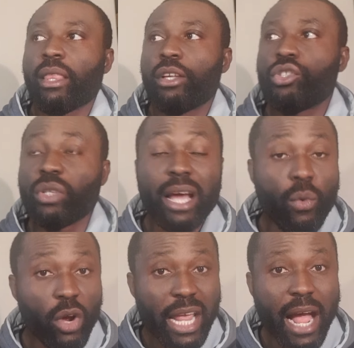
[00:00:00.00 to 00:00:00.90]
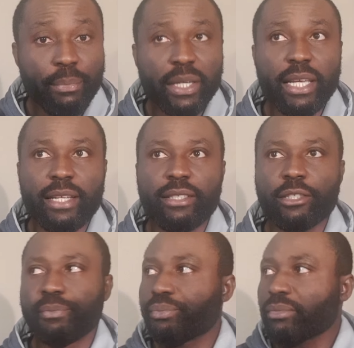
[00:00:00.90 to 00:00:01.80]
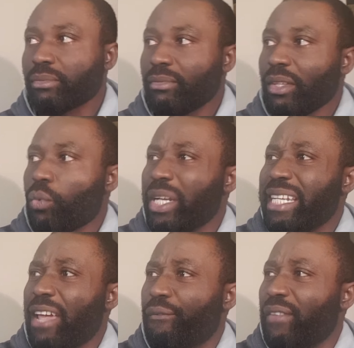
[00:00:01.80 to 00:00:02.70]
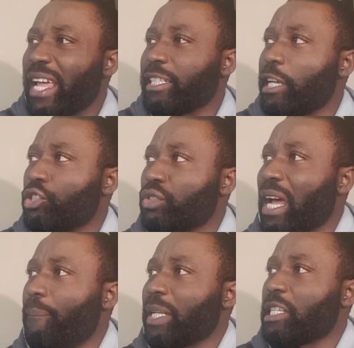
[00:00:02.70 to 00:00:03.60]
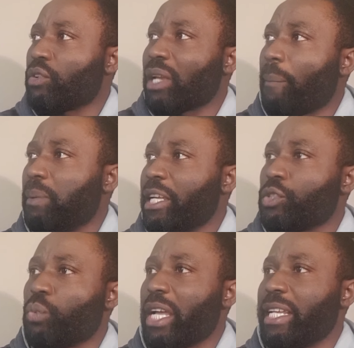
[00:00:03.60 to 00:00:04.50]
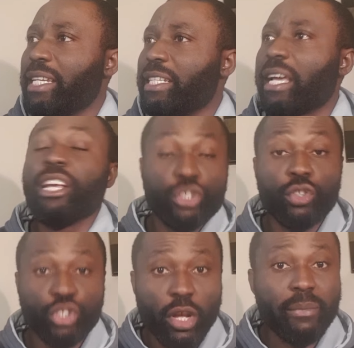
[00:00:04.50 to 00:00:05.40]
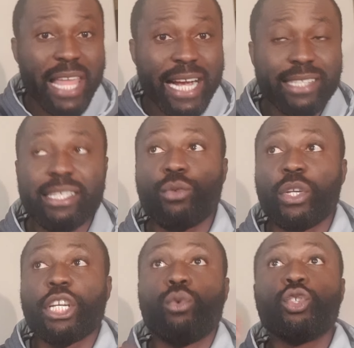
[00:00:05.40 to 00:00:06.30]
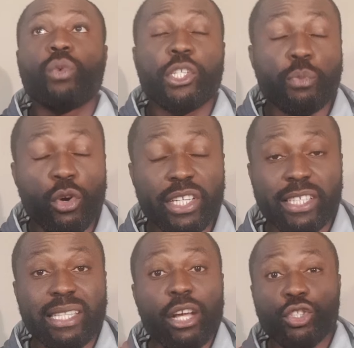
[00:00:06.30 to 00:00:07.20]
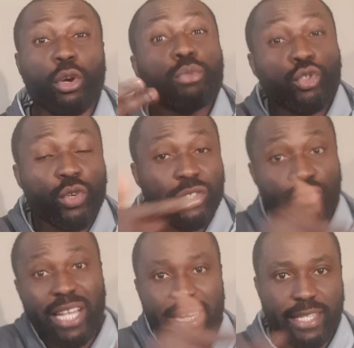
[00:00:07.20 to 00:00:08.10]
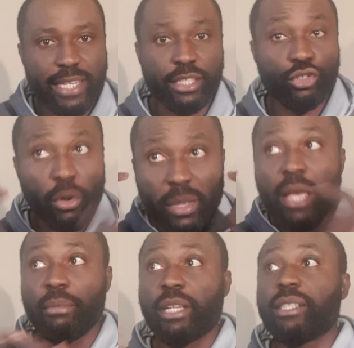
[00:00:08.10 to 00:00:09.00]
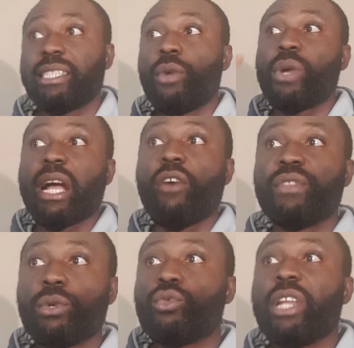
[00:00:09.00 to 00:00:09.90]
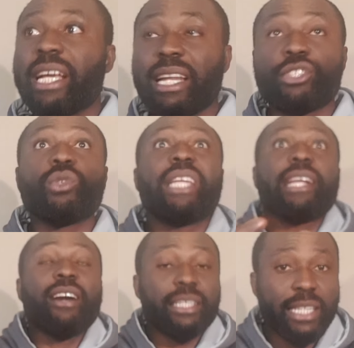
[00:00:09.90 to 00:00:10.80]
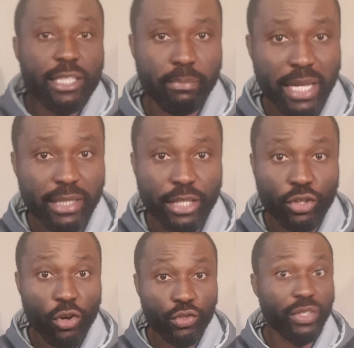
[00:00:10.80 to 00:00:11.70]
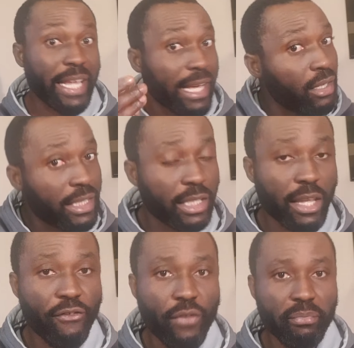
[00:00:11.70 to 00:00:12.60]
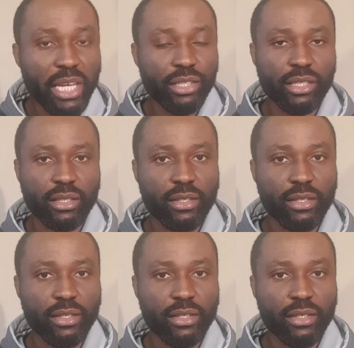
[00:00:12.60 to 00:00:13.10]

So now what happened is, when they fled into that particular place where they needed so some like i said when yahushua spoke this now some took to that heat some because they were of the ruling class so they got this message also they got this information